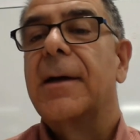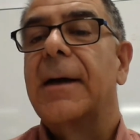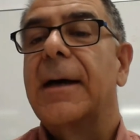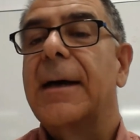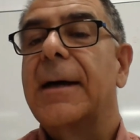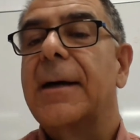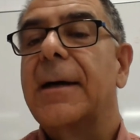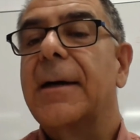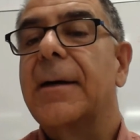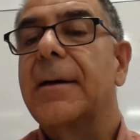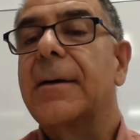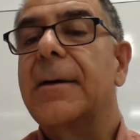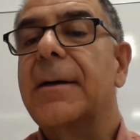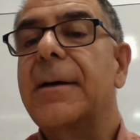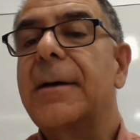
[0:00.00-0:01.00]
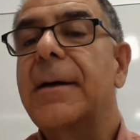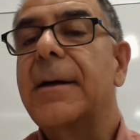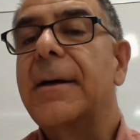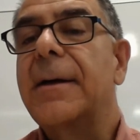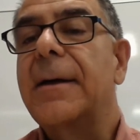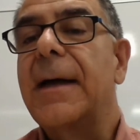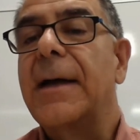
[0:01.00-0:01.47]
Uh,
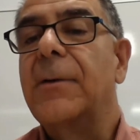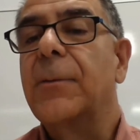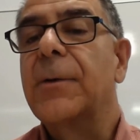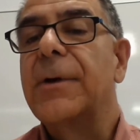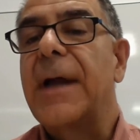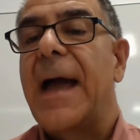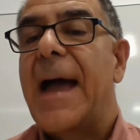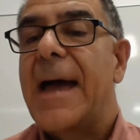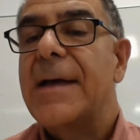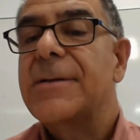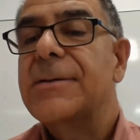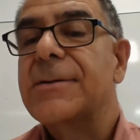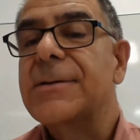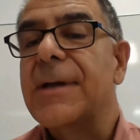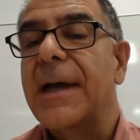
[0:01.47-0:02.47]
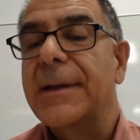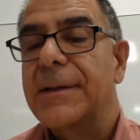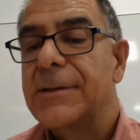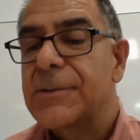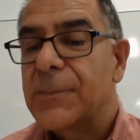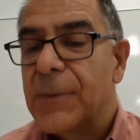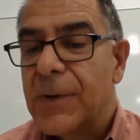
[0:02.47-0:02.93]
Edward asks, and
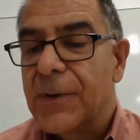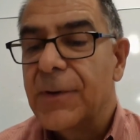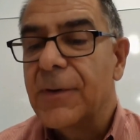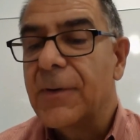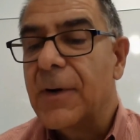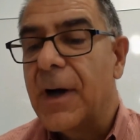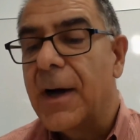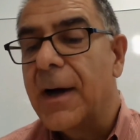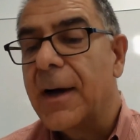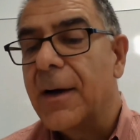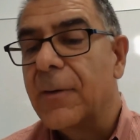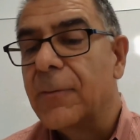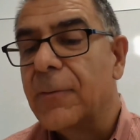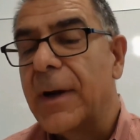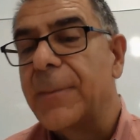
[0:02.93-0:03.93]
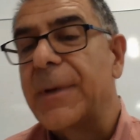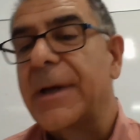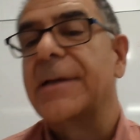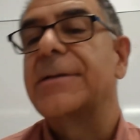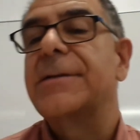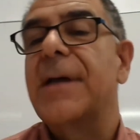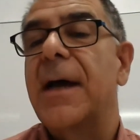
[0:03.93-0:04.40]
this we're right up
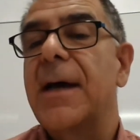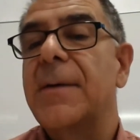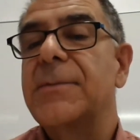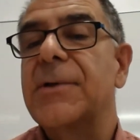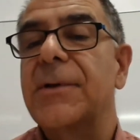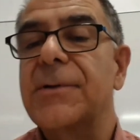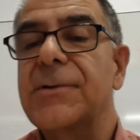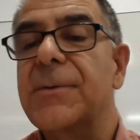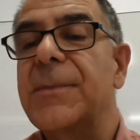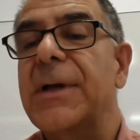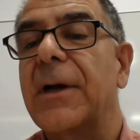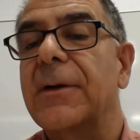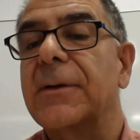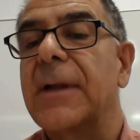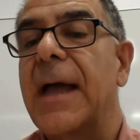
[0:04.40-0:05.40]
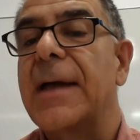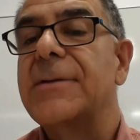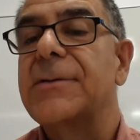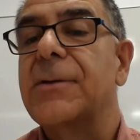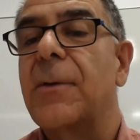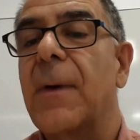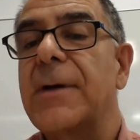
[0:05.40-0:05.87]
against time, so this will be our
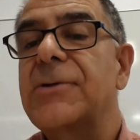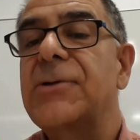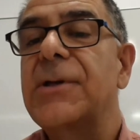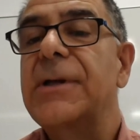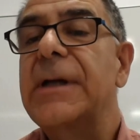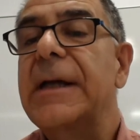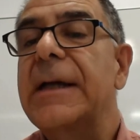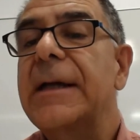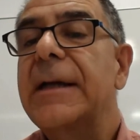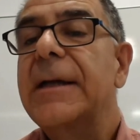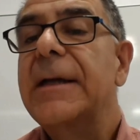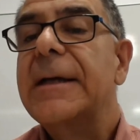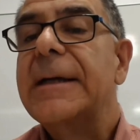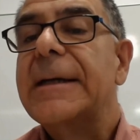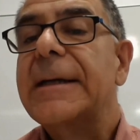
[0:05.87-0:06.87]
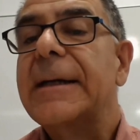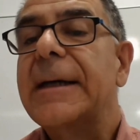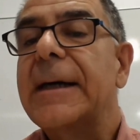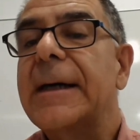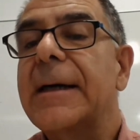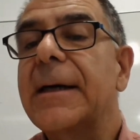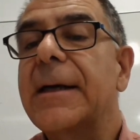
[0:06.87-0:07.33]
last question.
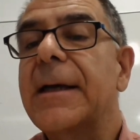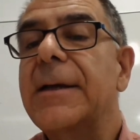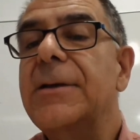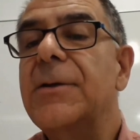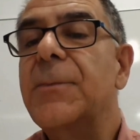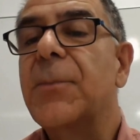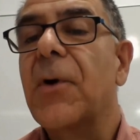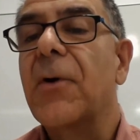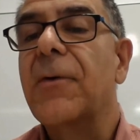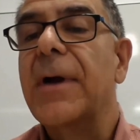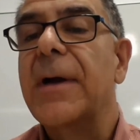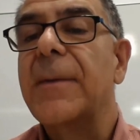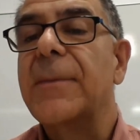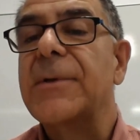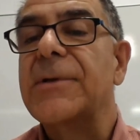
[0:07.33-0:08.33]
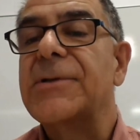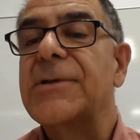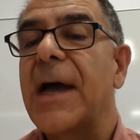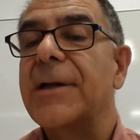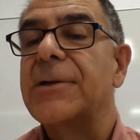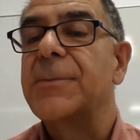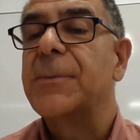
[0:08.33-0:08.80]
Can you program the
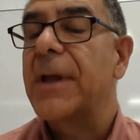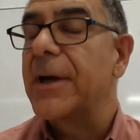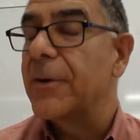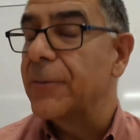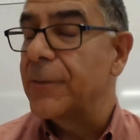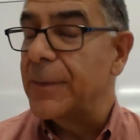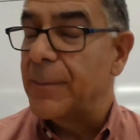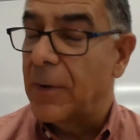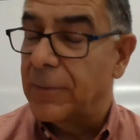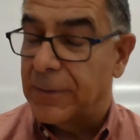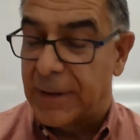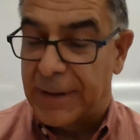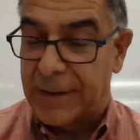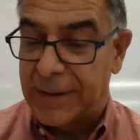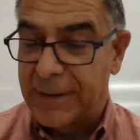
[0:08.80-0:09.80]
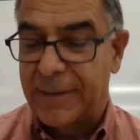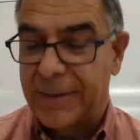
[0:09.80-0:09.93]
signage player remotely?